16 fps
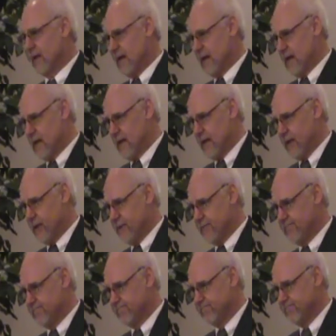with a hot iron
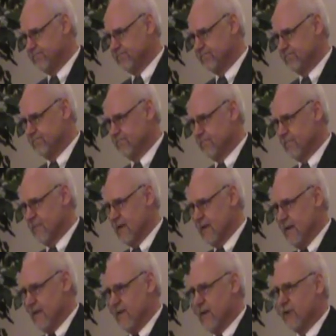
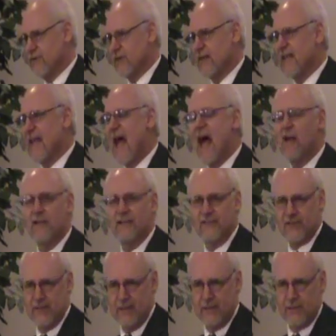there's a
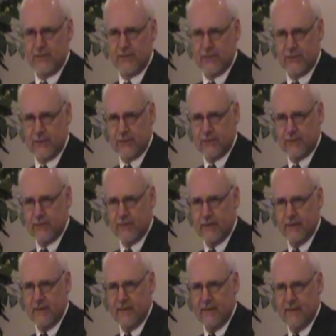callousness.
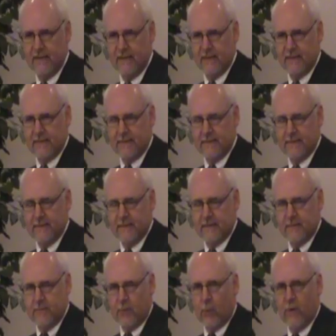
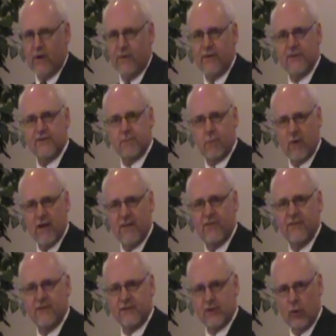But where there's
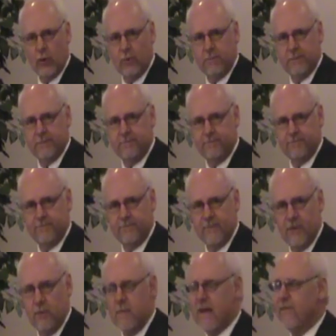breath, there's hope.
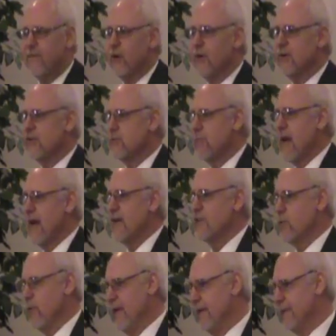You may have heard this
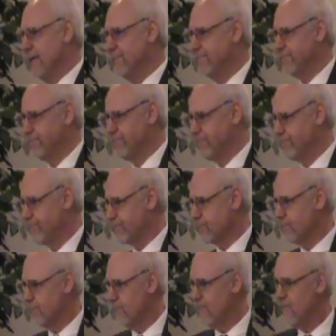past week
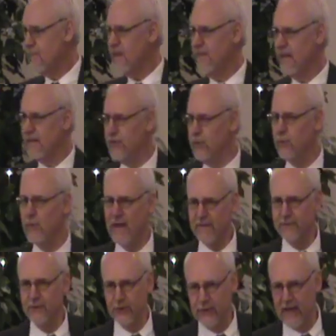that Hugh
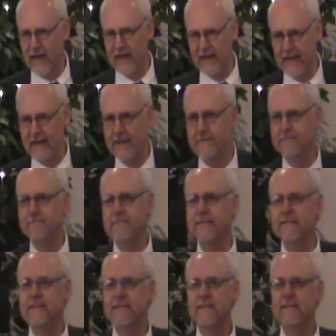Hefner died.
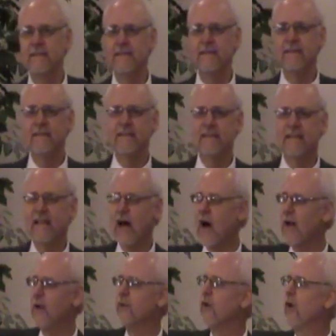
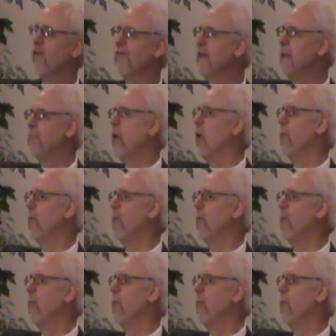Now, I don't know if any